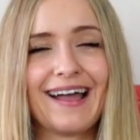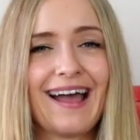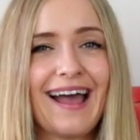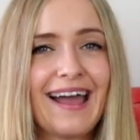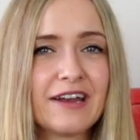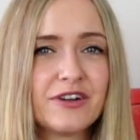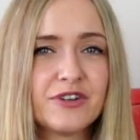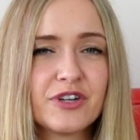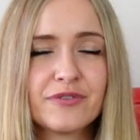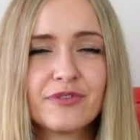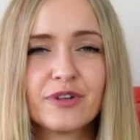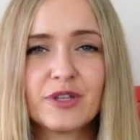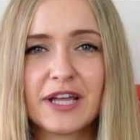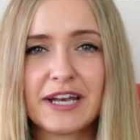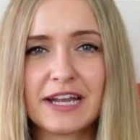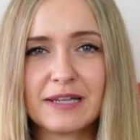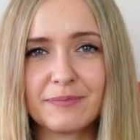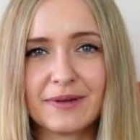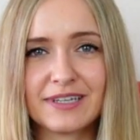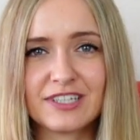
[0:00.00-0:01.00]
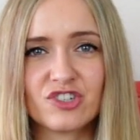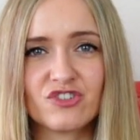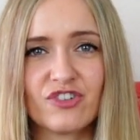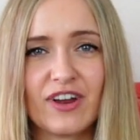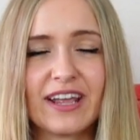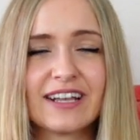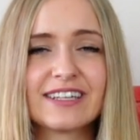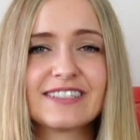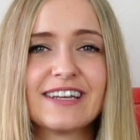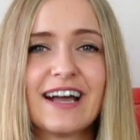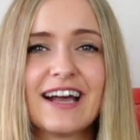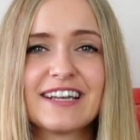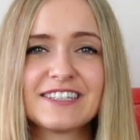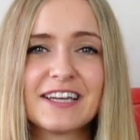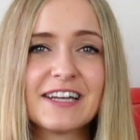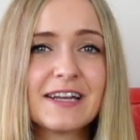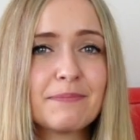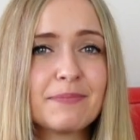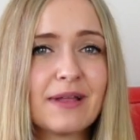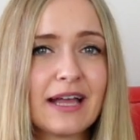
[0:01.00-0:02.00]
I revalidated my strengths. I
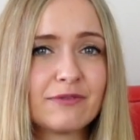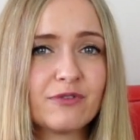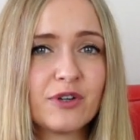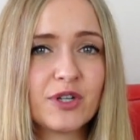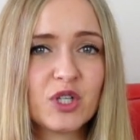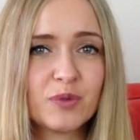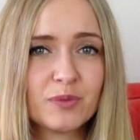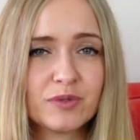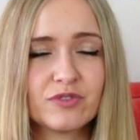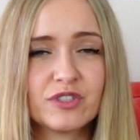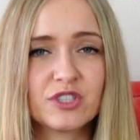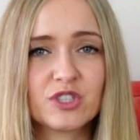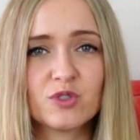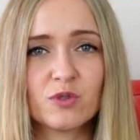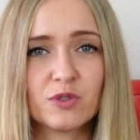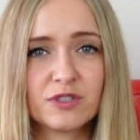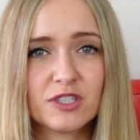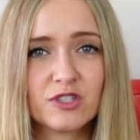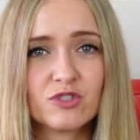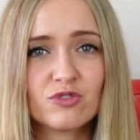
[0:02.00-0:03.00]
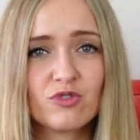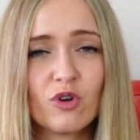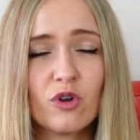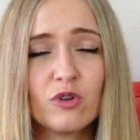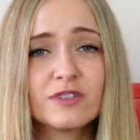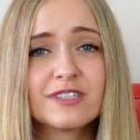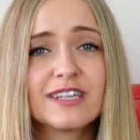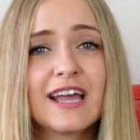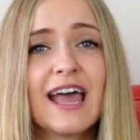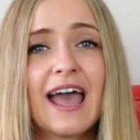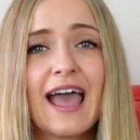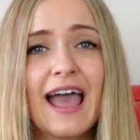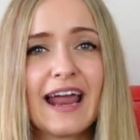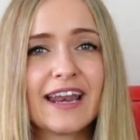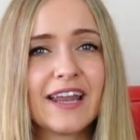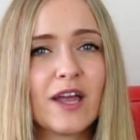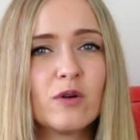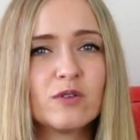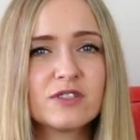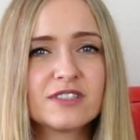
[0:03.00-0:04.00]
started applying for human resources roles,
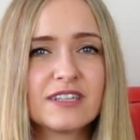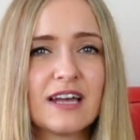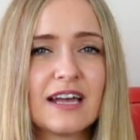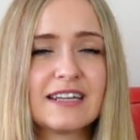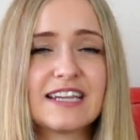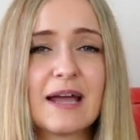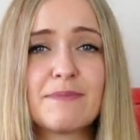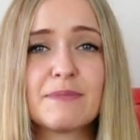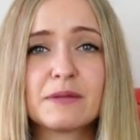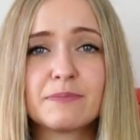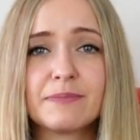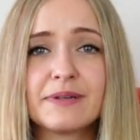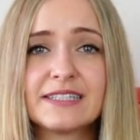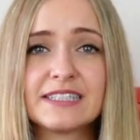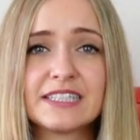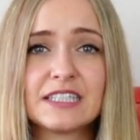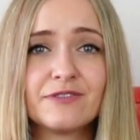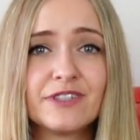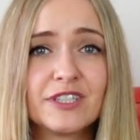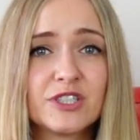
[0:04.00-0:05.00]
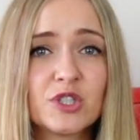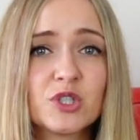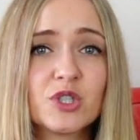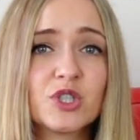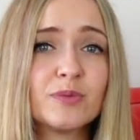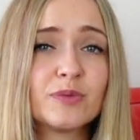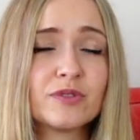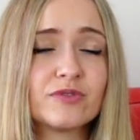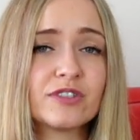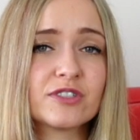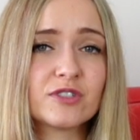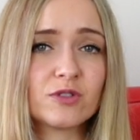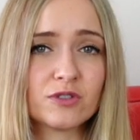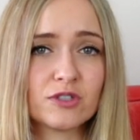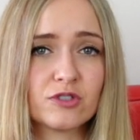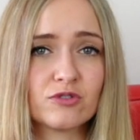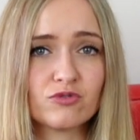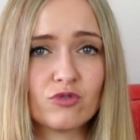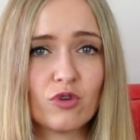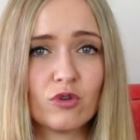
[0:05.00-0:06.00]
and I also adapted my CV to human
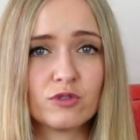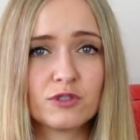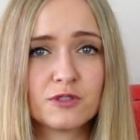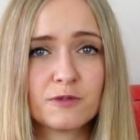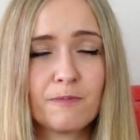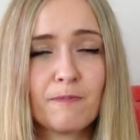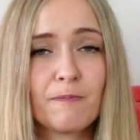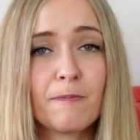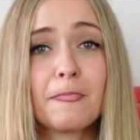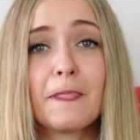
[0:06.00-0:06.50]
resources roles.